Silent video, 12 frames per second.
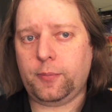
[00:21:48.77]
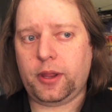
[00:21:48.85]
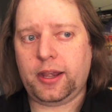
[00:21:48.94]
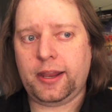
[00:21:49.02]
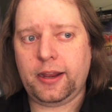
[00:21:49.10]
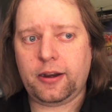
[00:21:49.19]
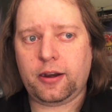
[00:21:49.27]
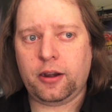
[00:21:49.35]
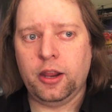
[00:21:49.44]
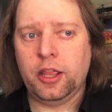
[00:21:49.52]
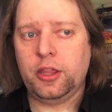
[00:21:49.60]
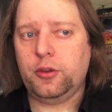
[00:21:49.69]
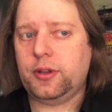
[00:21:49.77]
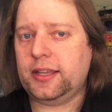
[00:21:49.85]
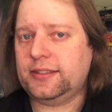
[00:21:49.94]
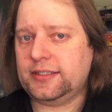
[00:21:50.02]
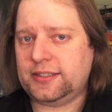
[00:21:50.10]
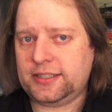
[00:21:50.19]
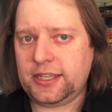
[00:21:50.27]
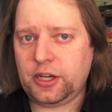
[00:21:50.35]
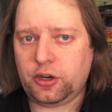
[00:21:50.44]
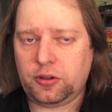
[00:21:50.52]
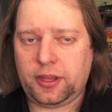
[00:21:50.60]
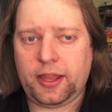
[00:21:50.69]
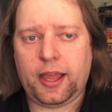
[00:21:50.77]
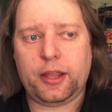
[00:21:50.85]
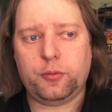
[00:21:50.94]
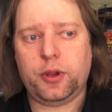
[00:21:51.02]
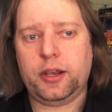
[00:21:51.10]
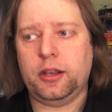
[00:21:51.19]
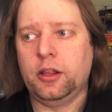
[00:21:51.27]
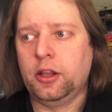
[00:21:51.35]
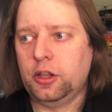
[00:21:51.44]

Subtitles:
but here you get to see early on when